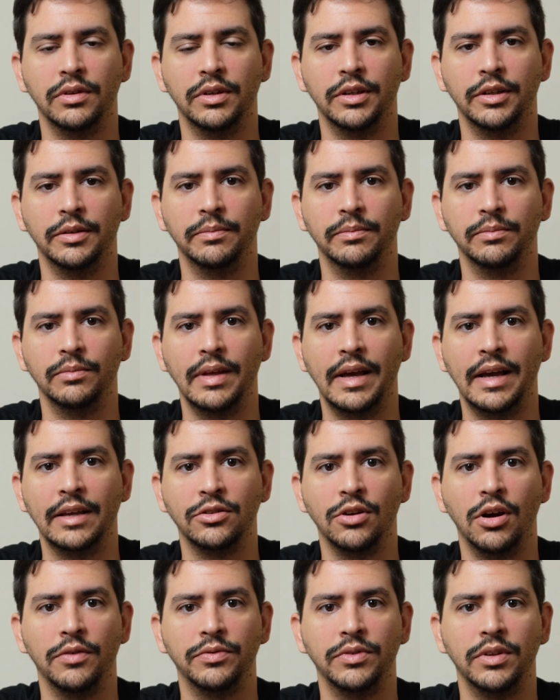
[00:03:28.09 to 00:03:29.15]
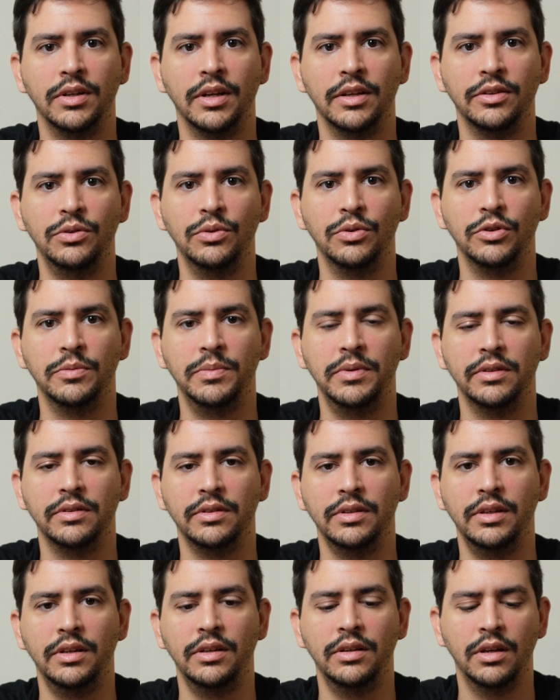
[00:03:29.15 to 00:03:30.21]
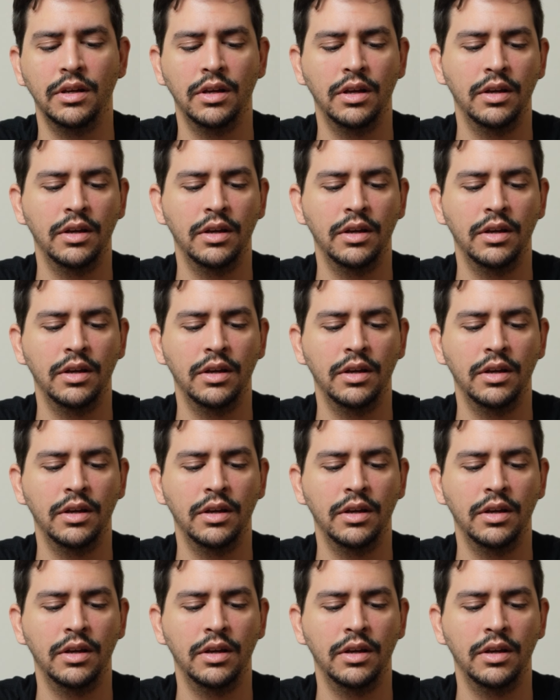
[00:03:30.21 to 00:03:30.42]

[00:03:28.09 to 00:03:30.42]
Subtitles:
as often as USB-C.